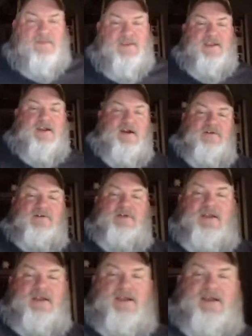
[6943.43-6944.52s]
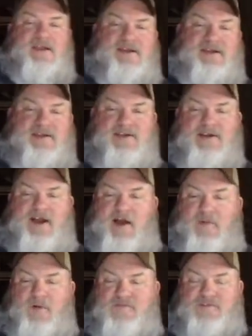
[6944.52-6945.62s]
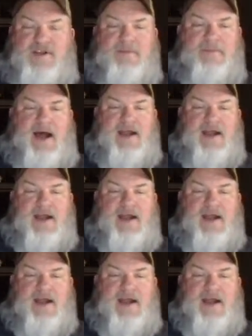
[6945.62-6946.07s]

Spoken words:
I work for somebody.